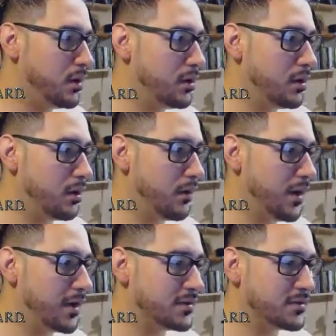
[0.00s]

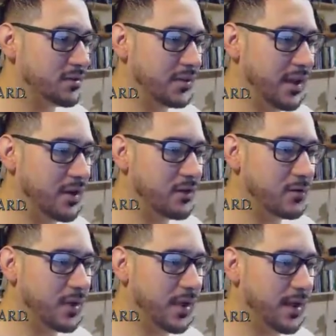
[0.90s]
Alright, so now
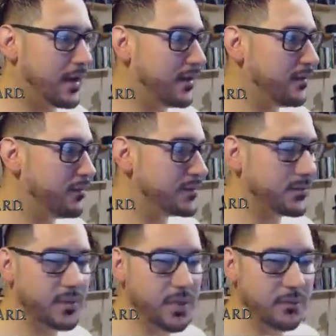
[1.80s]
we have some
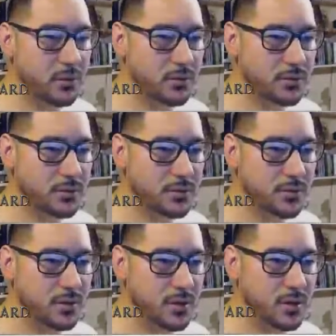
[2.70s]
peoples.
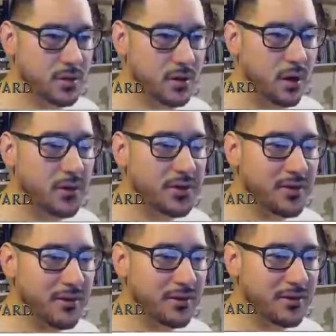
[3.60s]
Oh, we do
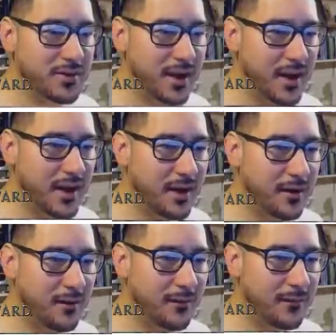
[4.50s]
have a little
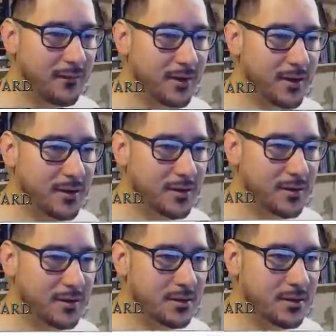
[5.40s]
town
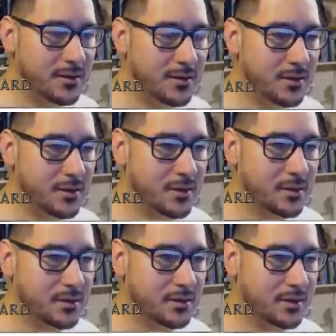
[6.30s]

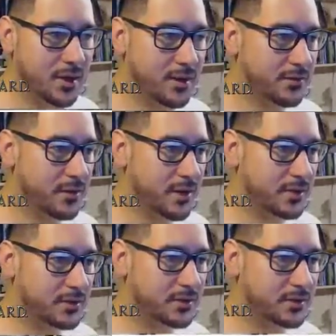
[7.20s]
with an Etherite.